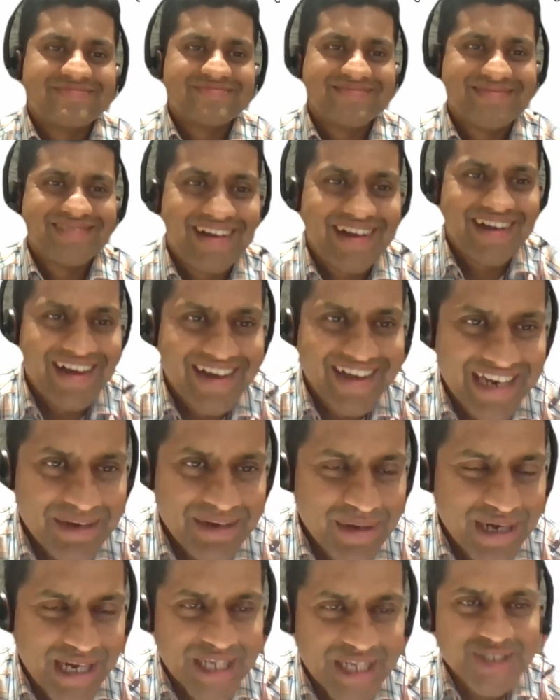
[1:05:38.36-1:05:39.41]
uh, okay.
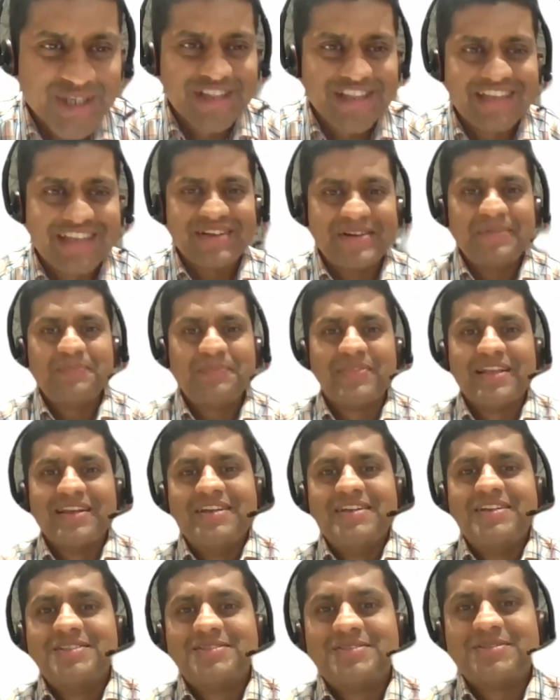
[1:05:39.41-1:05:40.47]
limitation there.
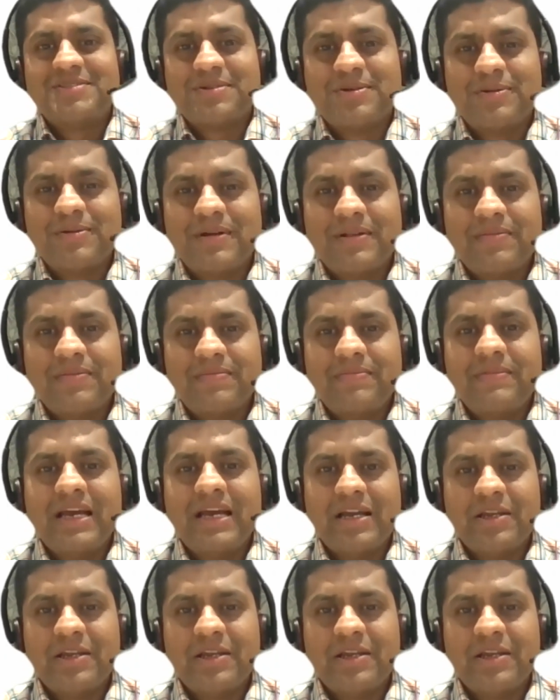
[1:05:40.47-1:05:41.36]
So um, yeah,